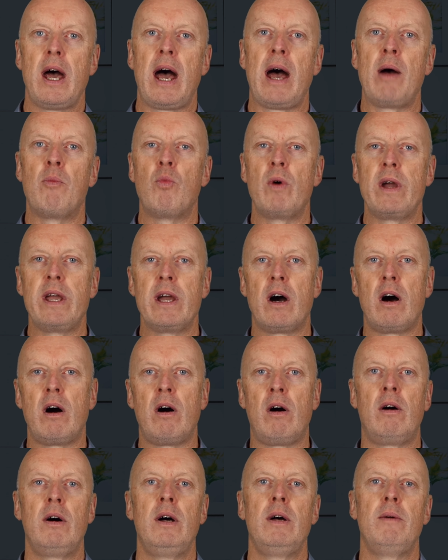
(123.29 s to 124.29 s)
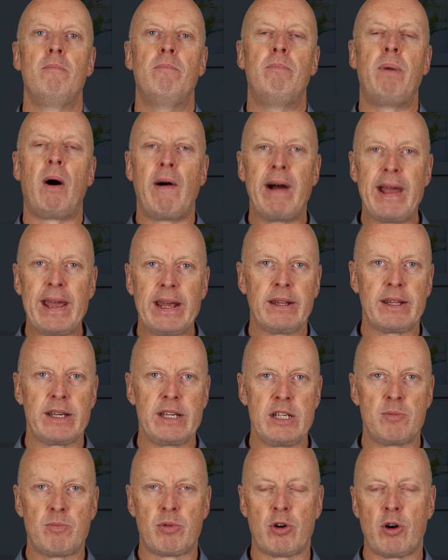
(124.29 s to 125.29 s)
and we are buying
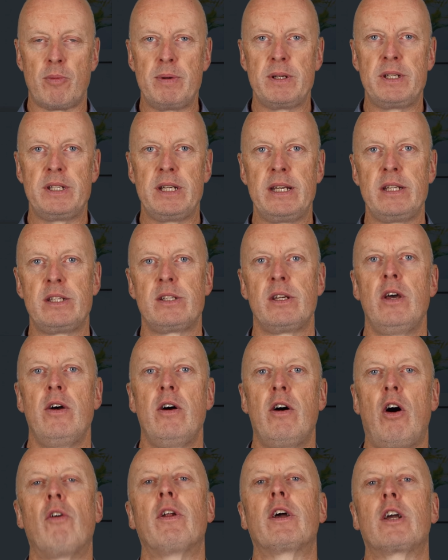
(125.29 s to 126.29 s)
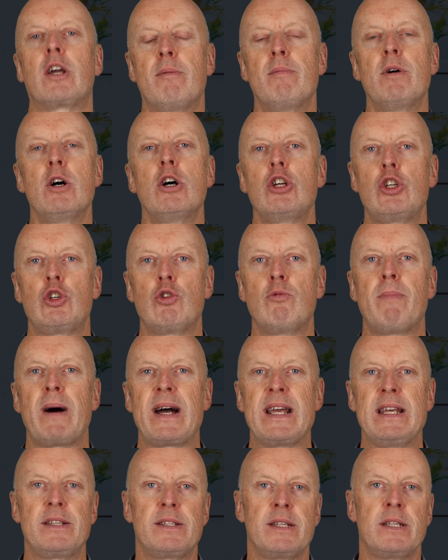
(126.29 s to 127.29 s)
these properties on a commercial
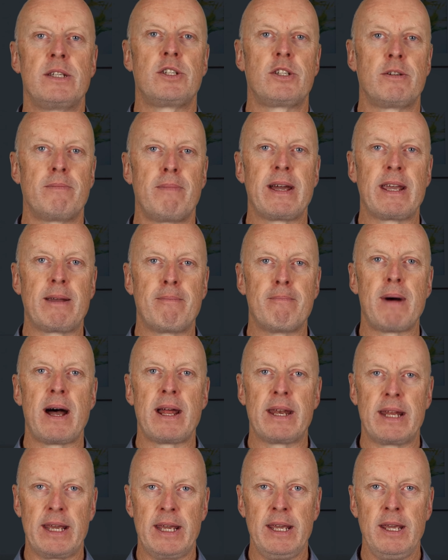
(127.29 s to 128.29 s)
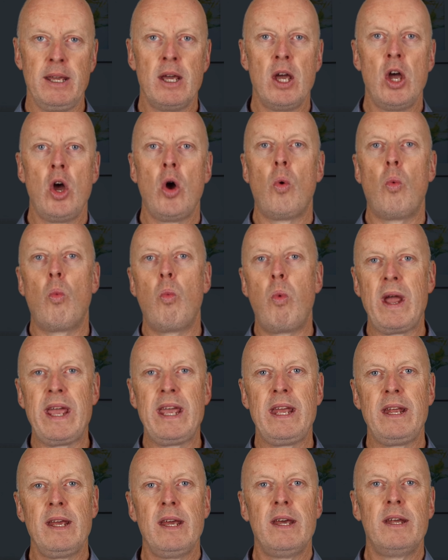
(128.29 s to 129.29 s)
basis to make money,
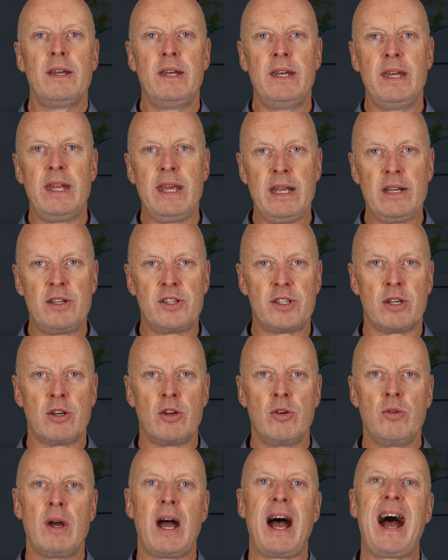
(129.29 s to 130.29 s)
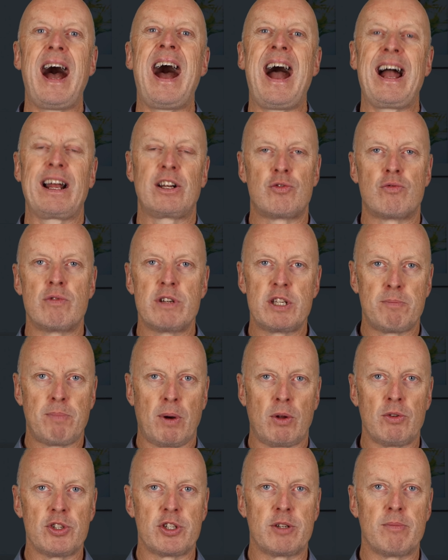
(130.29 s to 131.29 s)
we need to act
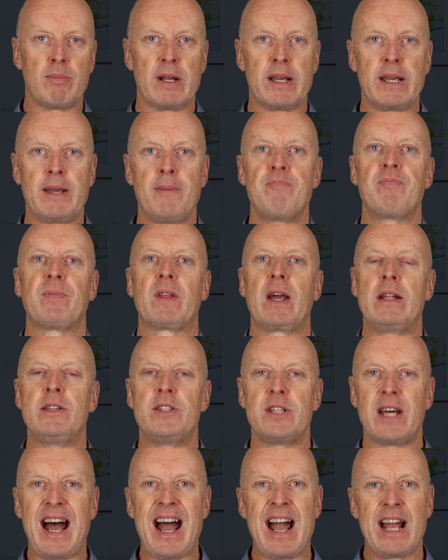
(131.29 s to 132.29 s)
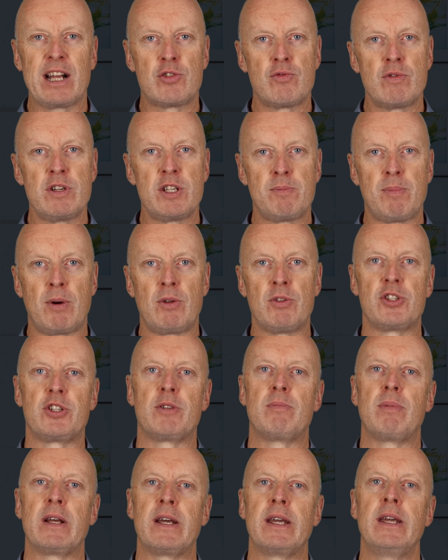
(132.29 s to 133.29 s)
responsibly. And to act
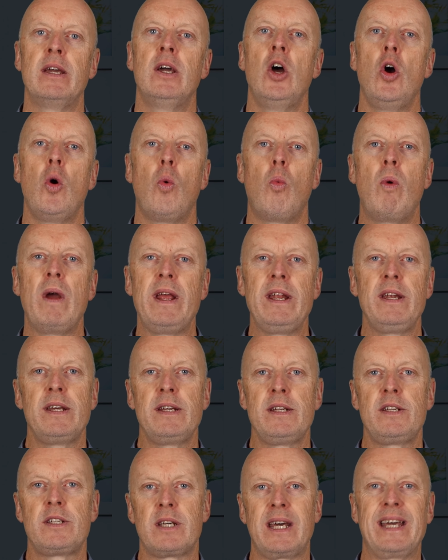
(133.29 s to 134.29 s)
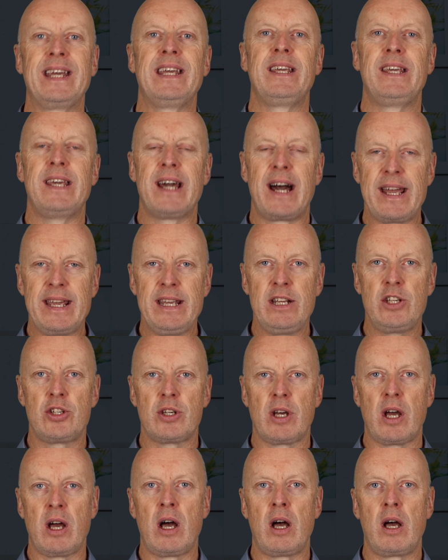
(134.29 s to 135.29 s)
responsibly, we need to engage
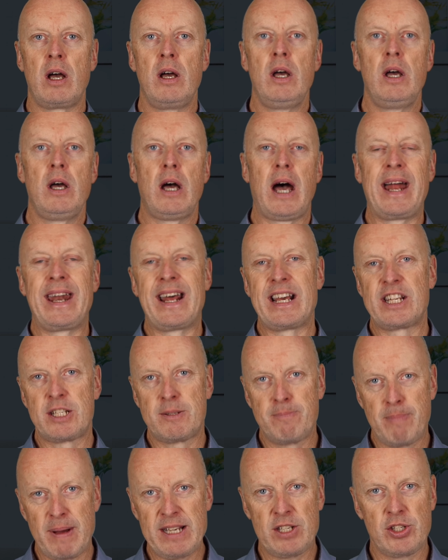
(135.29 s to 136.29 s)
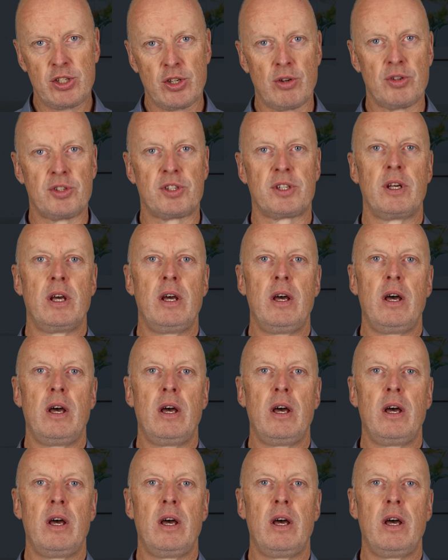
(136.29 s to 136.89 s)
an asbestos